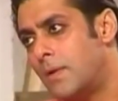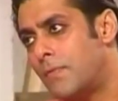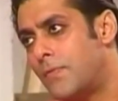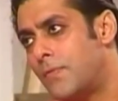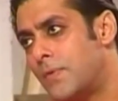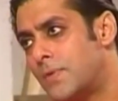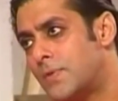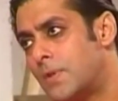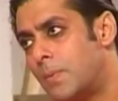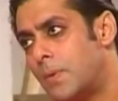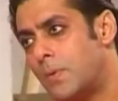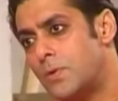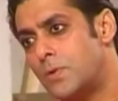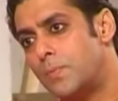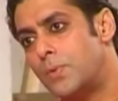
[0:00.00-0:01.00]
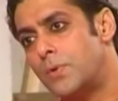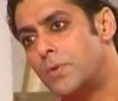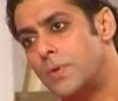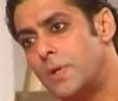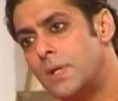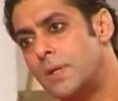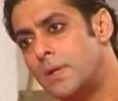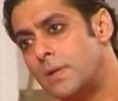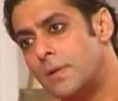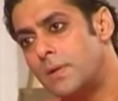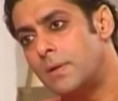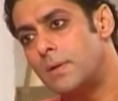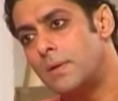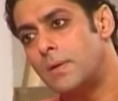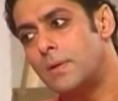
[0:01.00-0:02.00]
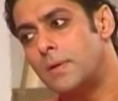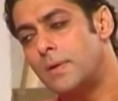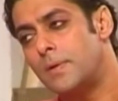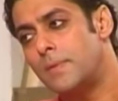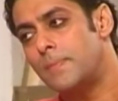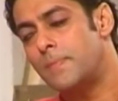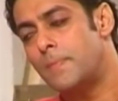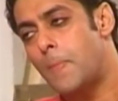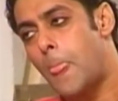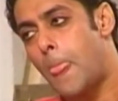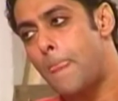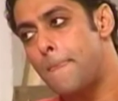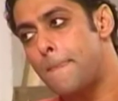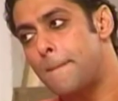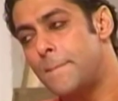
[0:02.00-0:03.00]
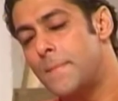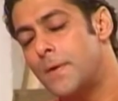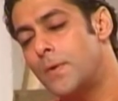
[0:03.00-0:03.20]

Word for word: you if, somebody wants to put you in, uh,